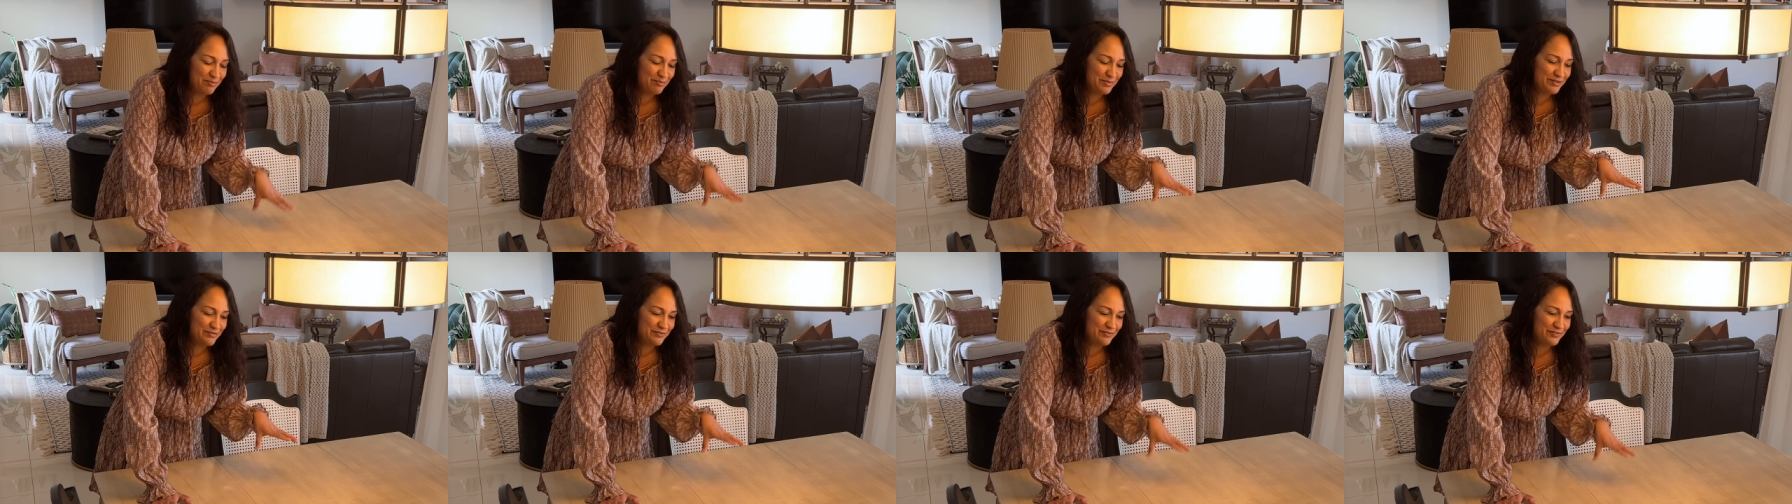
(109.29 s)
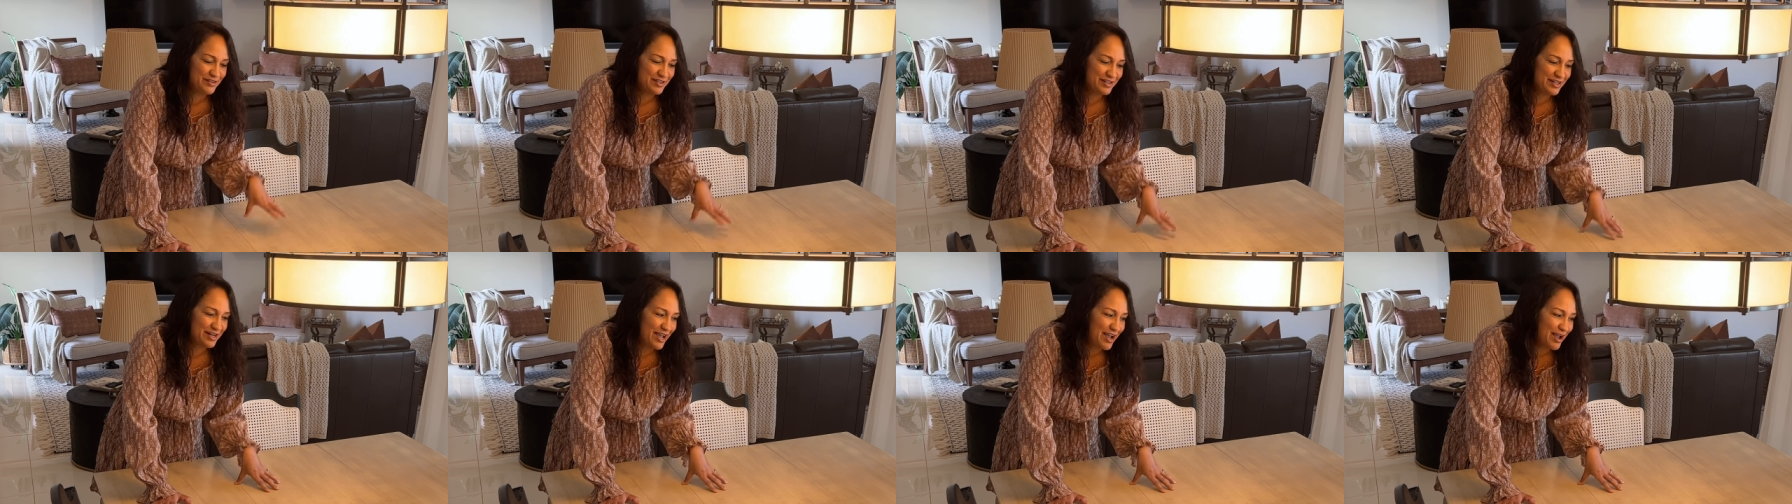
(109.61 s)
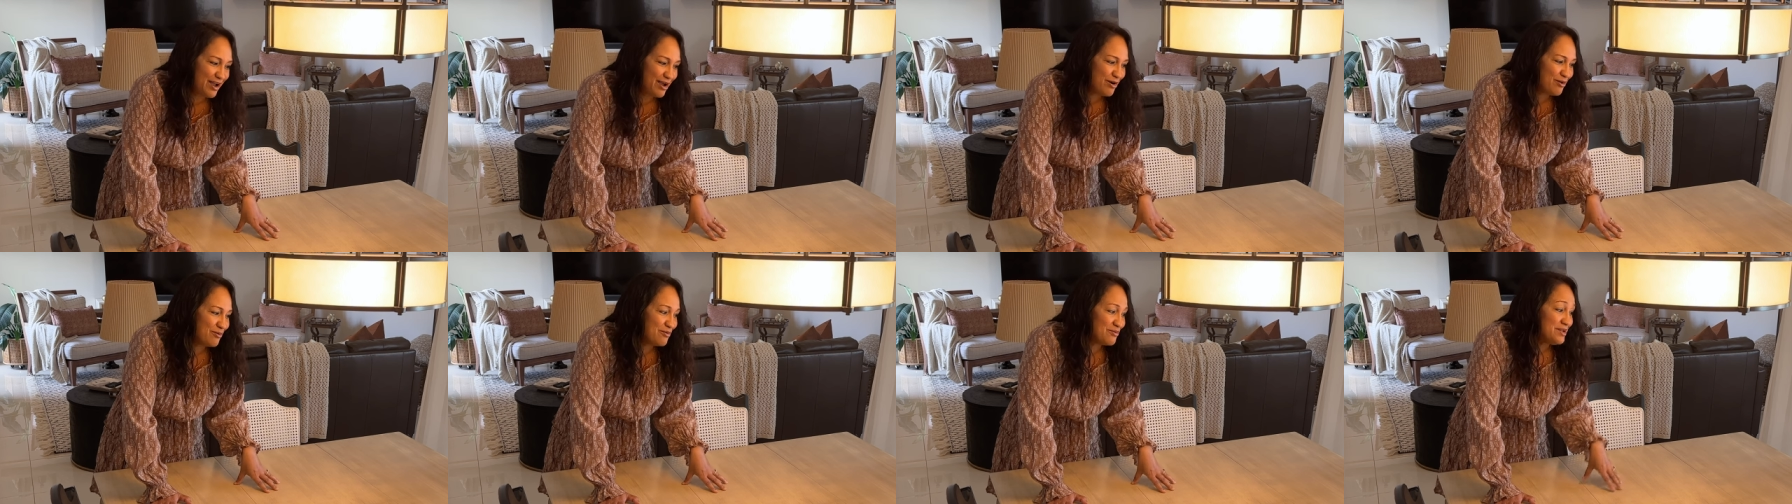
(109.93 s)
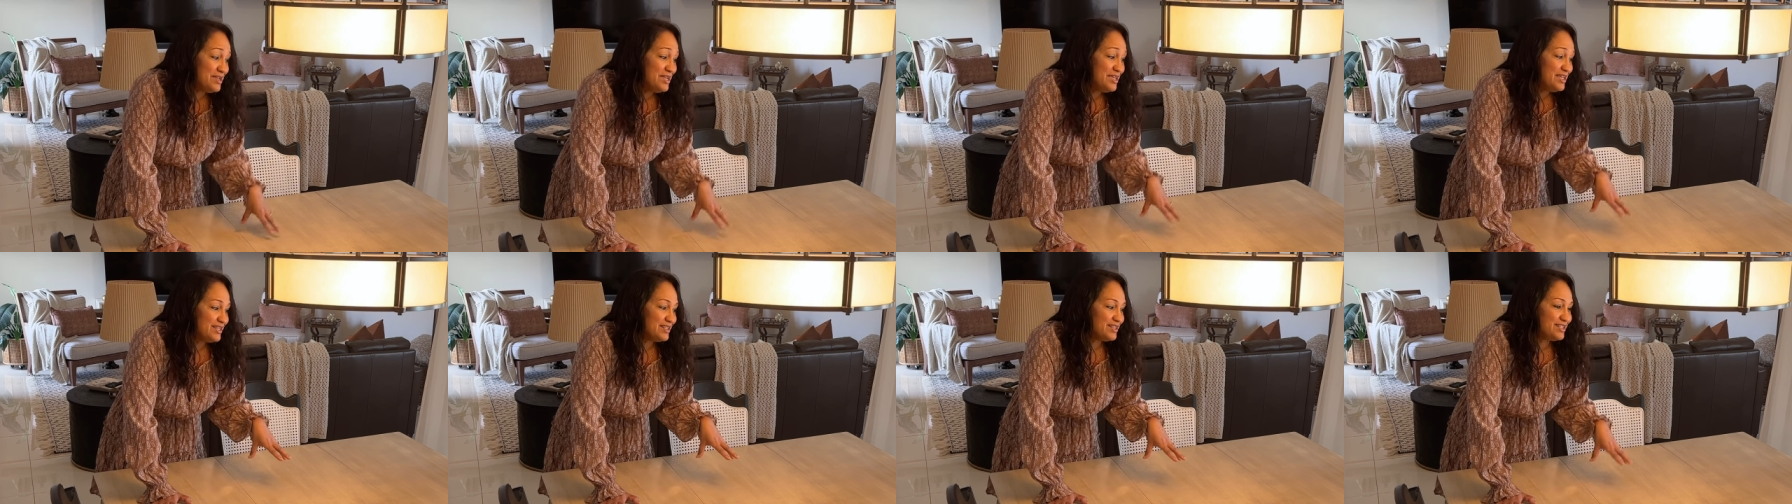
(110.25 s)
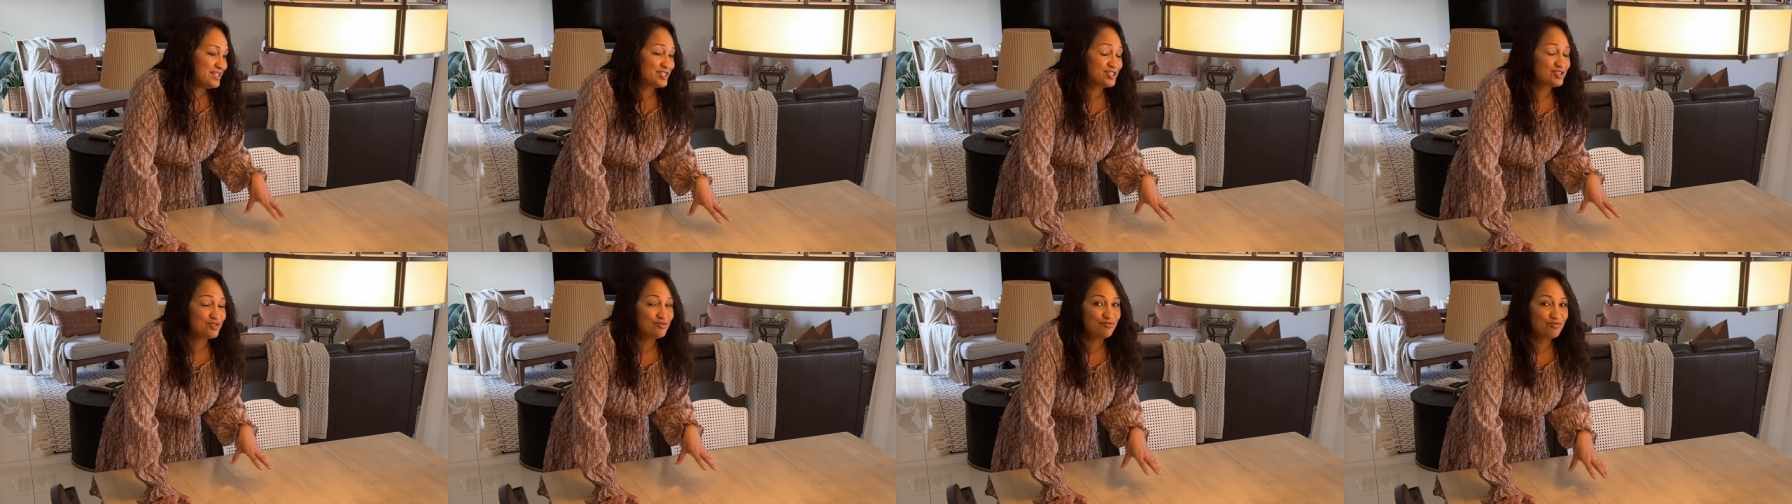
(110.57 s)
but for now
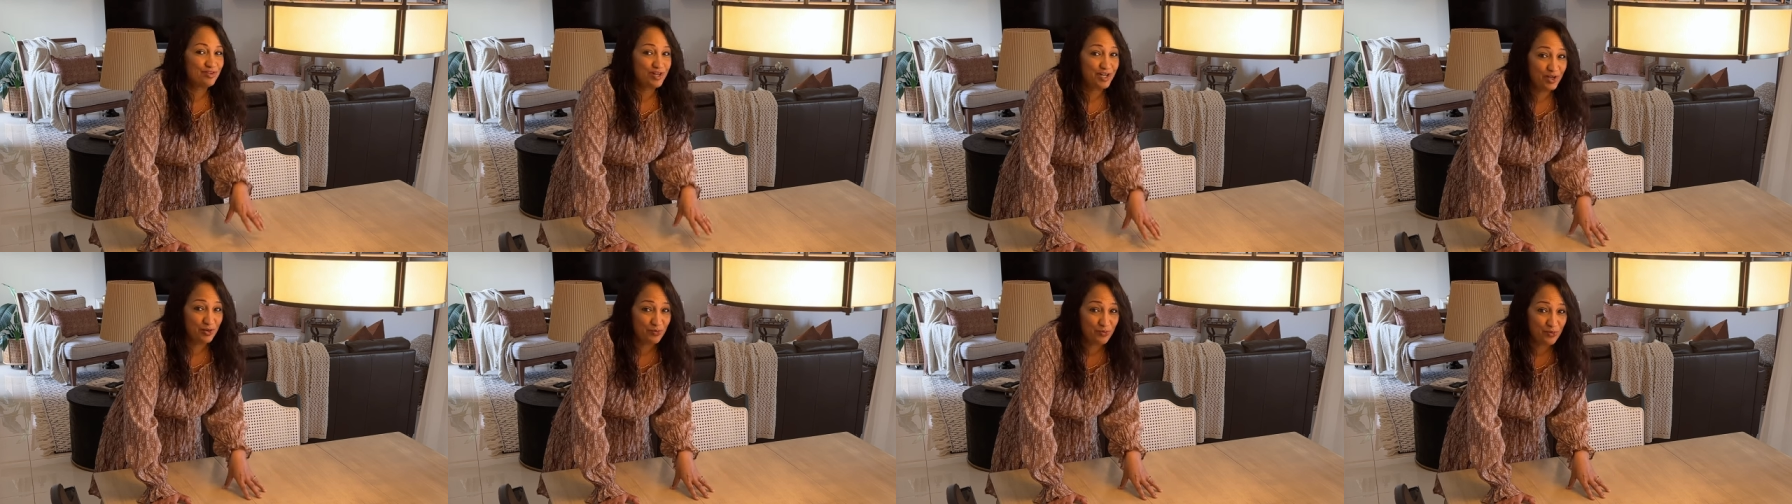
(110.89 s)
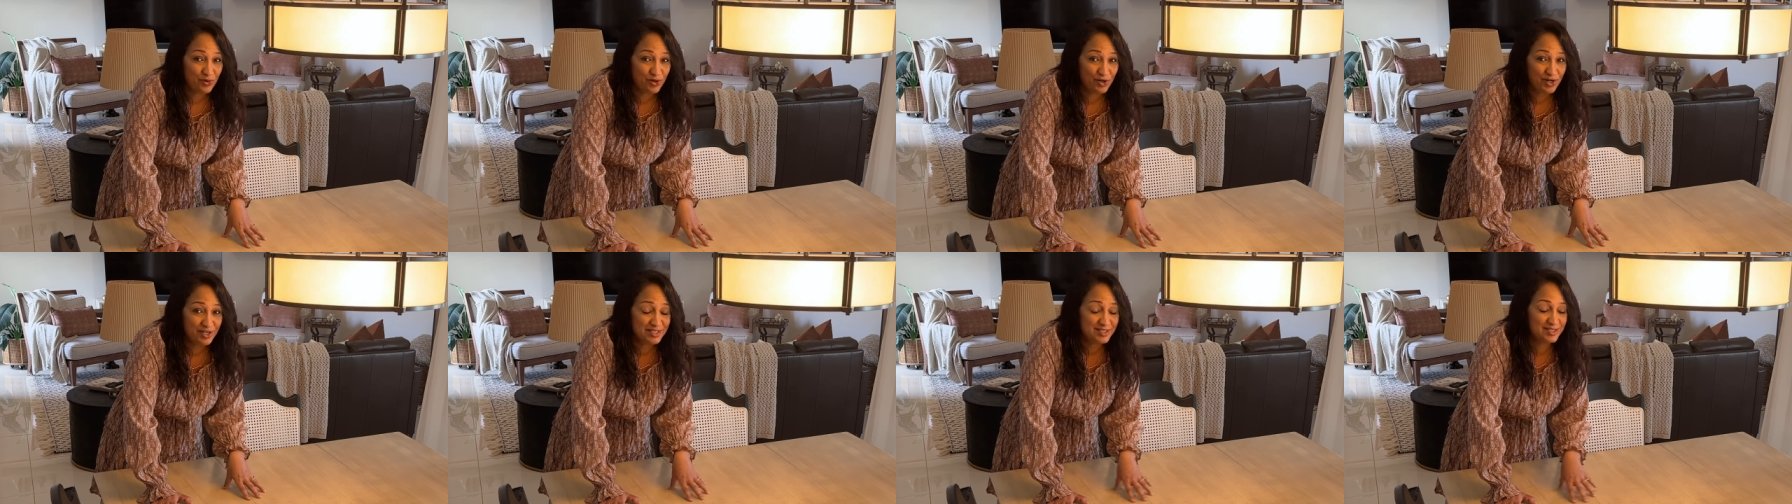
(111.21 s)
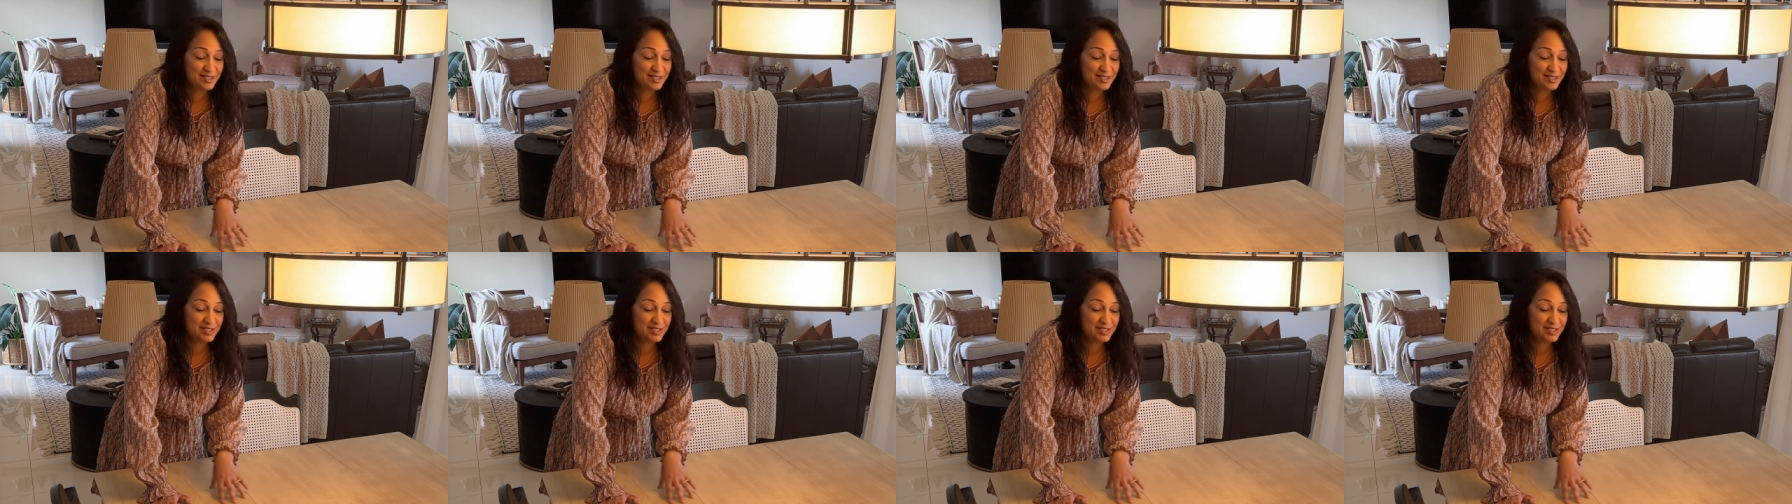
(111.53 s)
this really works.